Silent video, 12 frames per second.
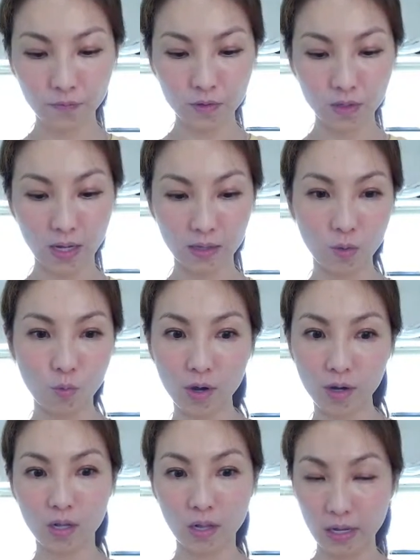that they want
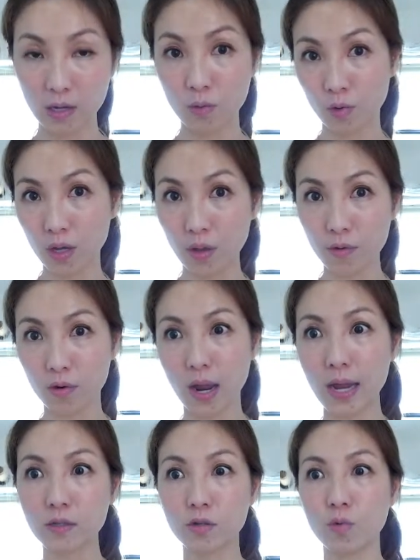to cling with other
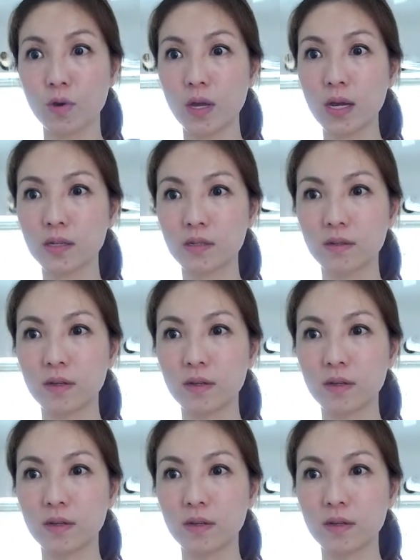cats or with us.